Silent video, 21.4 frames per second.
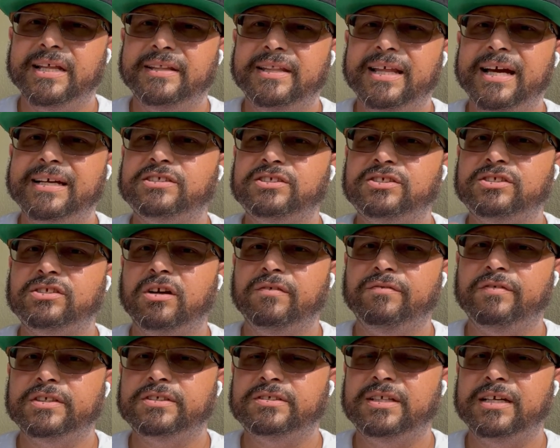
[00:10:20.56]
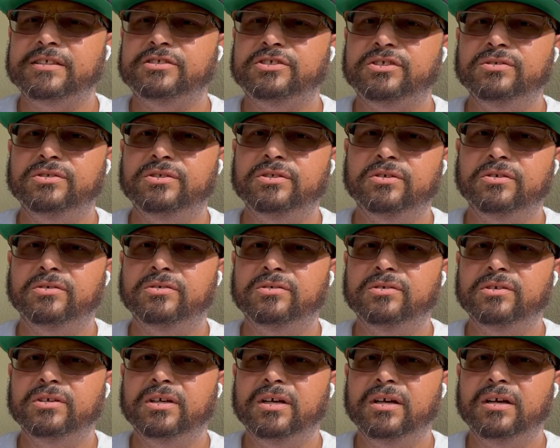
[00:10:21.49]
that service that you
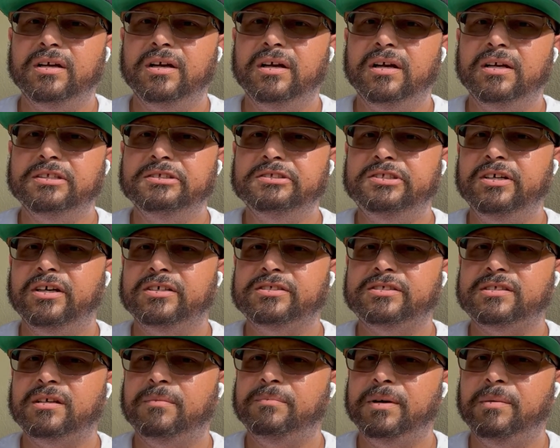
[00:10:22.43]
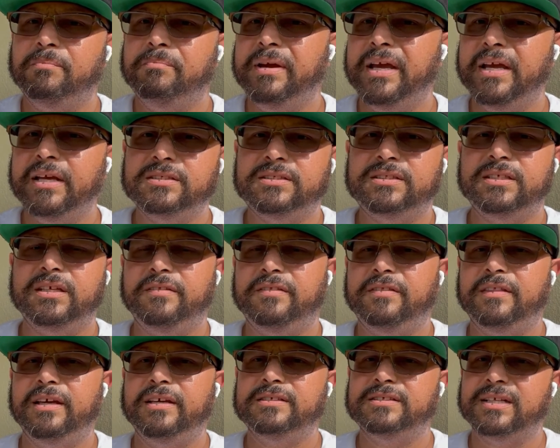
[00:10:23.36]
do does some amazing
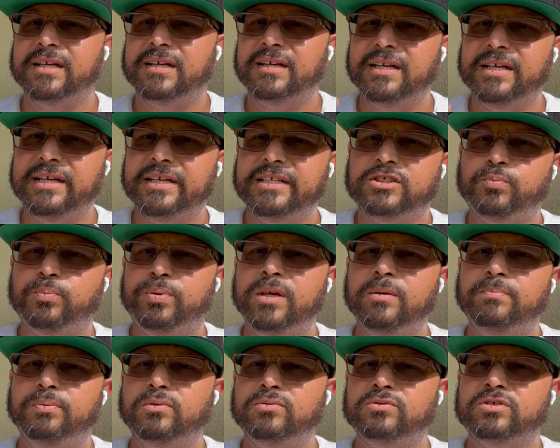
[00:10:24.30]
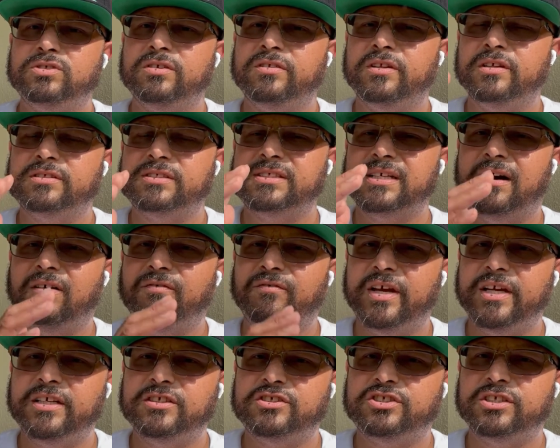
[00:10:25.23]
things and leads people to the
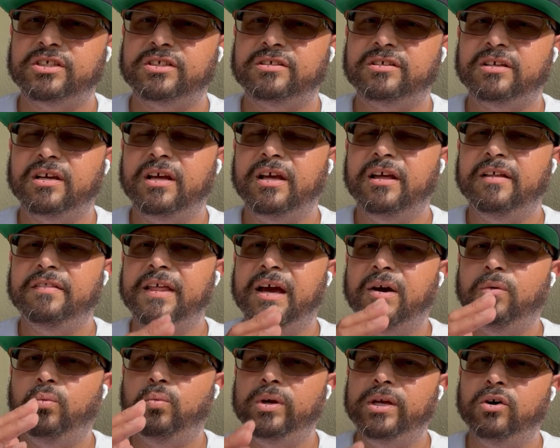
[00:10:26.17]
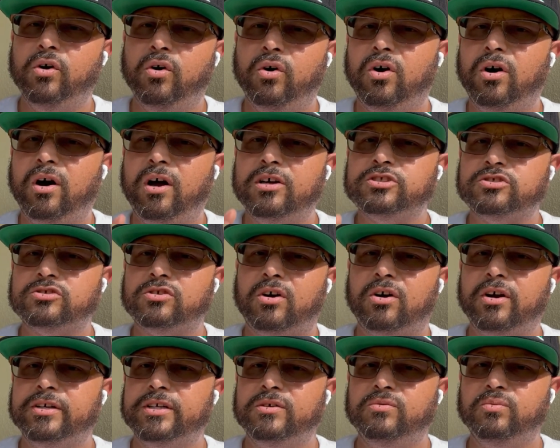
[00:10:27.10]
salvation that we all
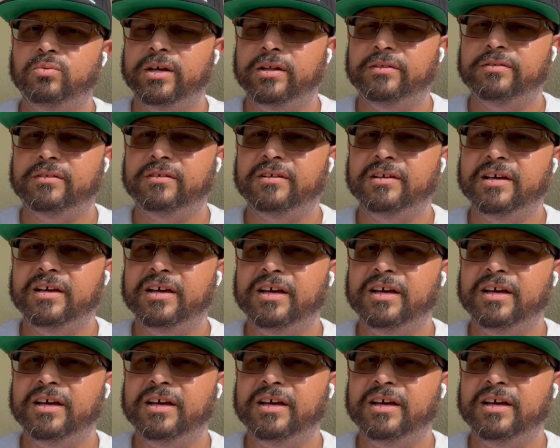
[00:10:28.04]
started with.